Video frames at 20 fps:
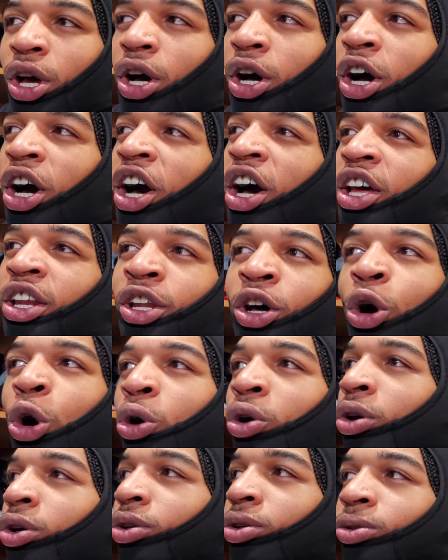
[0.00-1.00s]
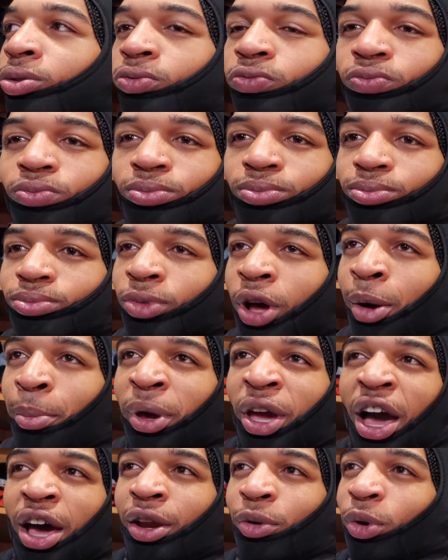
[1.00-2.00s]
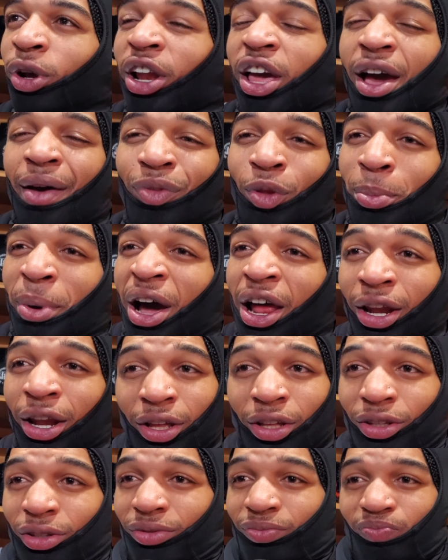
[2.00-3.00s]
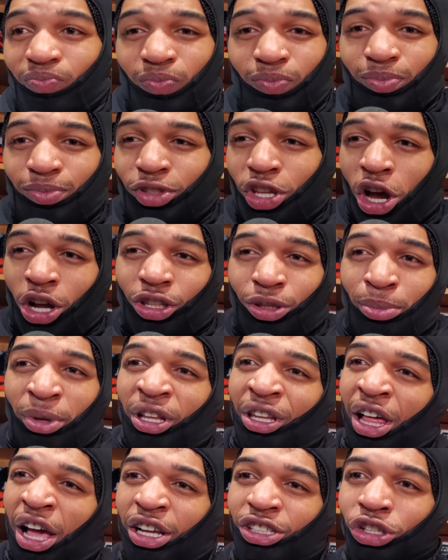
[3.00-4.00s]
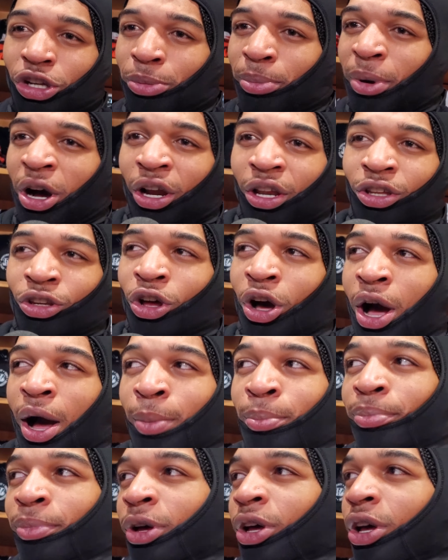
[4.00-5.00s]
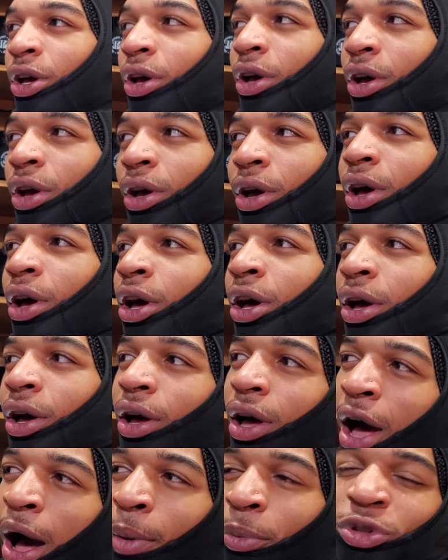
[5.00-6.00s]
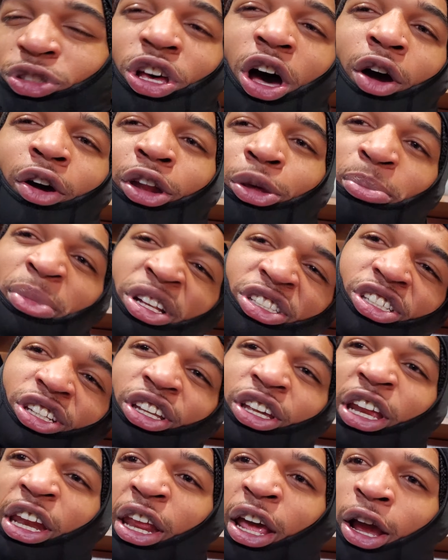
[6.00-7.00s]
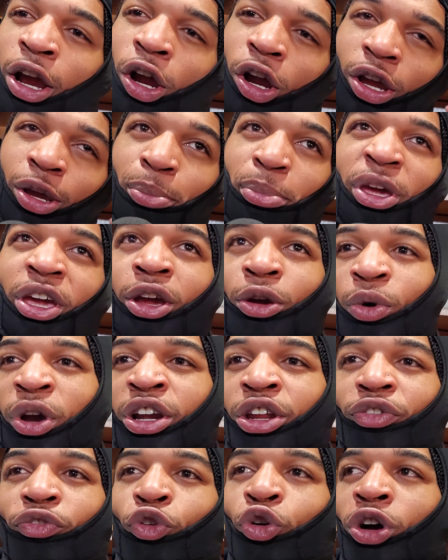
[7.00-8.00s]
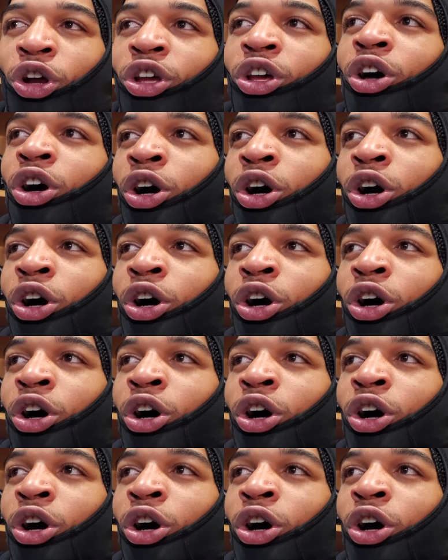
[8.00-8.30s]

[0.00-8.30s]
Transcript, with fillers: Uh, no. I mean, I didn't really have nobody to talk to me last year about it. You know, I'm, I was already mentally there and being ready for it.